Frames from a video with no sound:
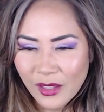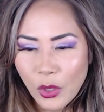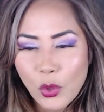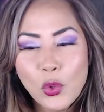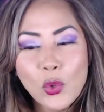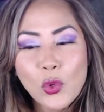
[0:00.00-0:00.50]

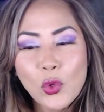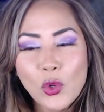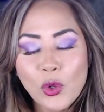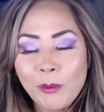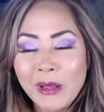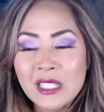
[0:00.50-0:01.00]

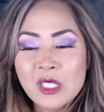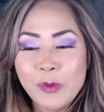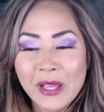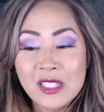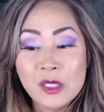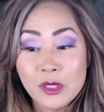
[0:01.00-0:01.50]
Ooh, my
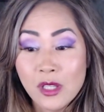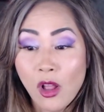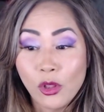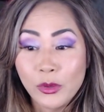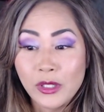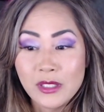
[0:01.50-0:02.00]
spice
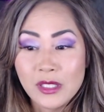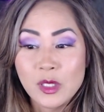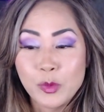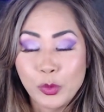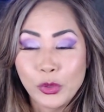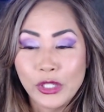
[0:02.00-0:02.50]
tolerance is
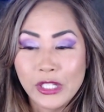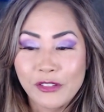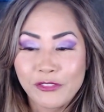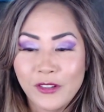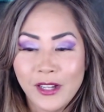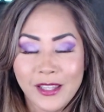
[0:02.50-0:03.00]
pretty
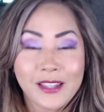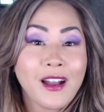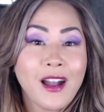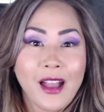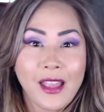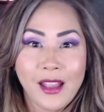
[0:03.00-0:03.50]
fucking
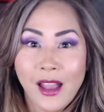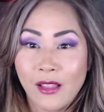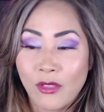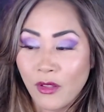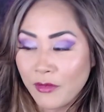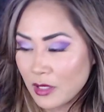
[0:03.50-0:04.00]
high. I
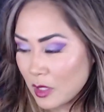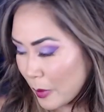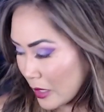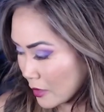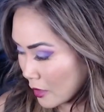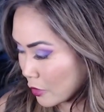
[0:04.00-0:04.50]
love it
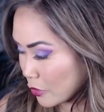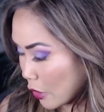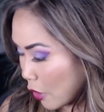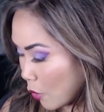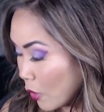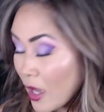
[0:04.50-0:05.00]
spicy.
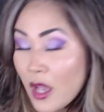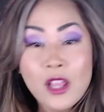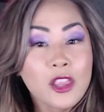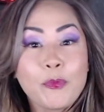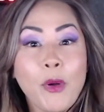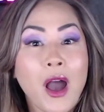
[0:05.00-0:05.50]
So
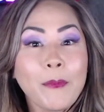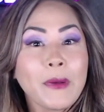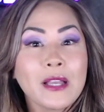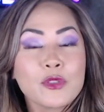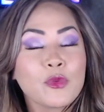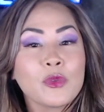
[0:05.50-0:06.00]
the
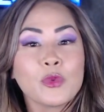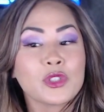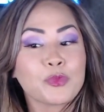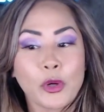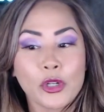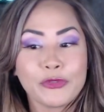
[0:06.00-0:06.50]
Popeyes one was
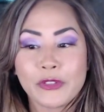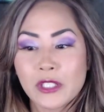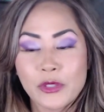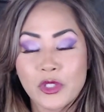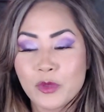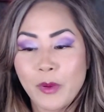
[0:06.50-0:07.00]
perfect.
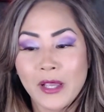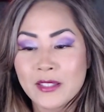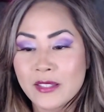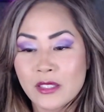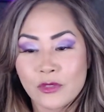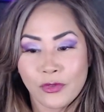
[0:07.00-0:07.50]
It was
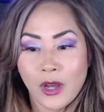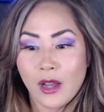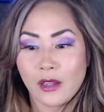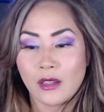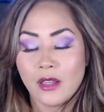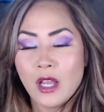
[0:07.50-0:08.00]
spicy as
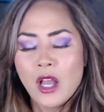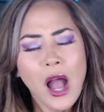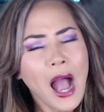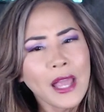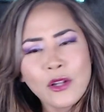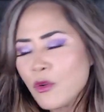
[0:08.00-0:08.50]
fuck.
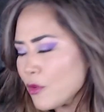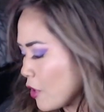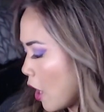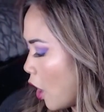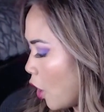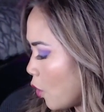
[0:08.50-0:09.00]
I don't
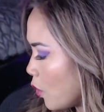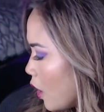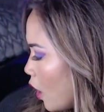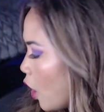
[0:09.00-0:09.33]
know.